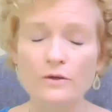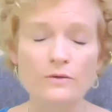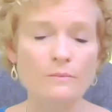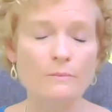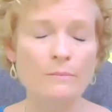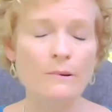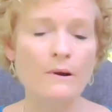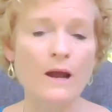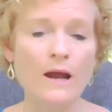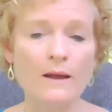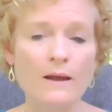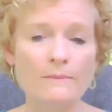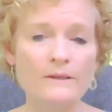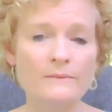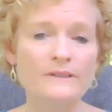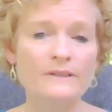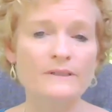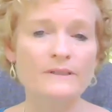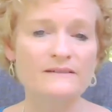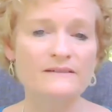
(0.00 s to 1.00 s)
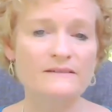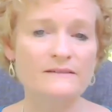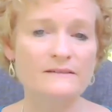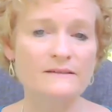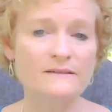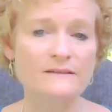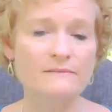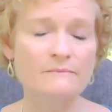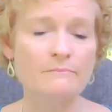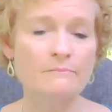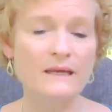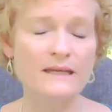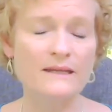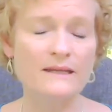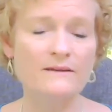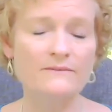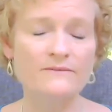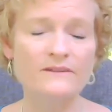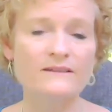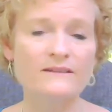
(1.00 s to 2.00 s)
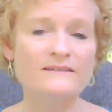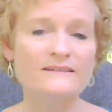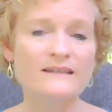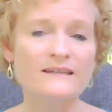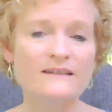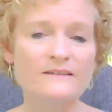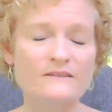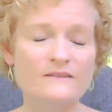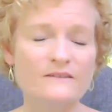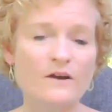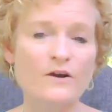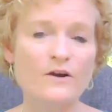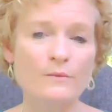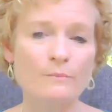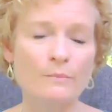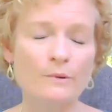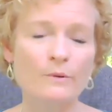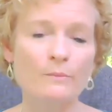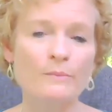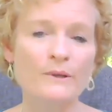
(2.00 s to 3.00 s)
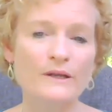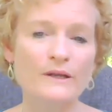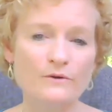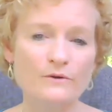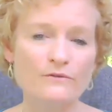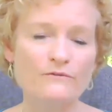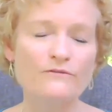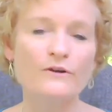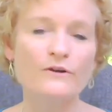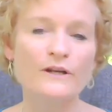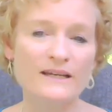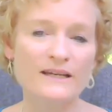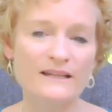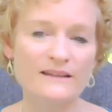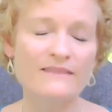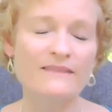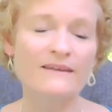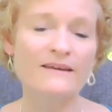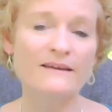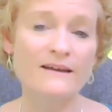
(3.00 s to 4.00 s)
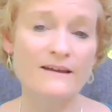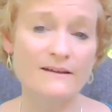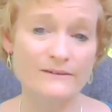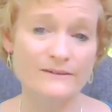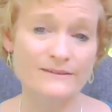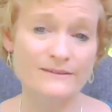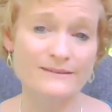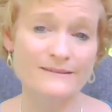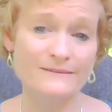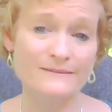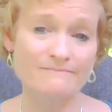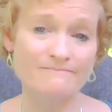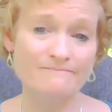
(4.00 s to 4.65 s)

the problem is many of these kids aren't prepared for anything else.